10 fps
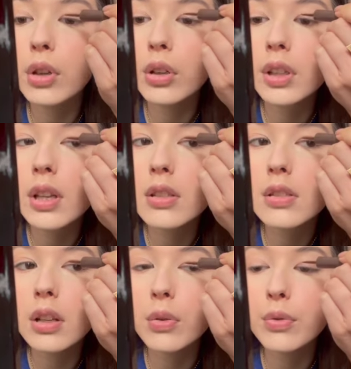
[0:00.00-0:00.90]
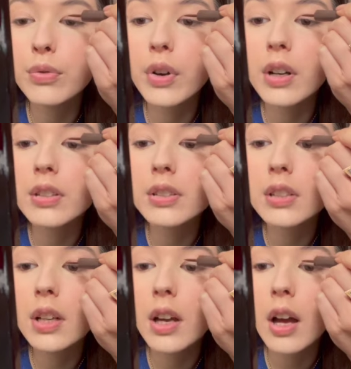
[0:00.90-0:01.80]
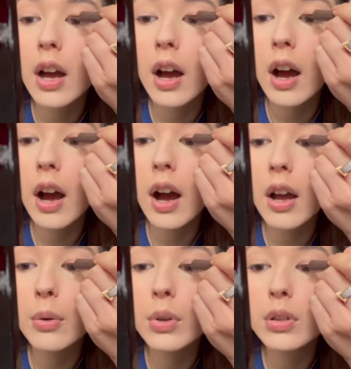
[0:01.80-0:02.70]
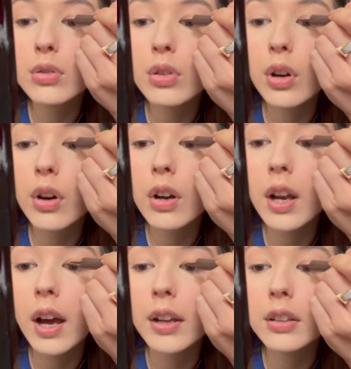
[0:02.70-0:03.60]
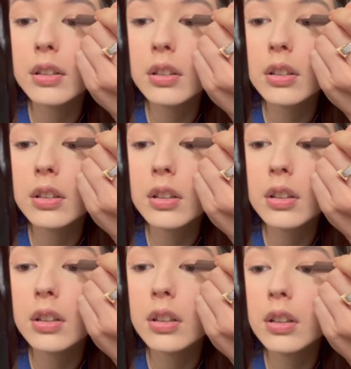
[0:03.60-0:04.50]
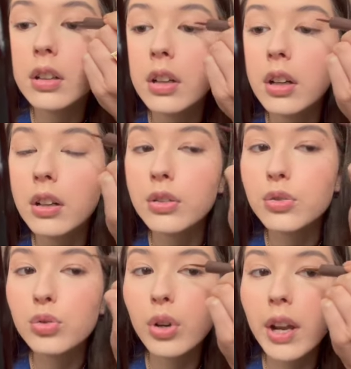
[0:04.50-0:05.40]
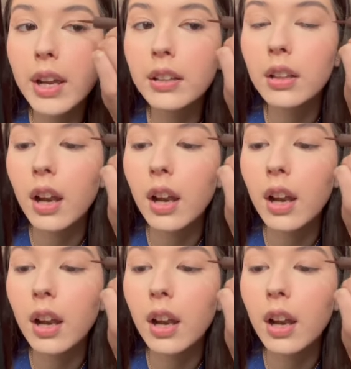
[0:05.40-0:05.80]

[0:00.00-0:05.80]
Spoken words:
Okay, so first I will draw a line, a straight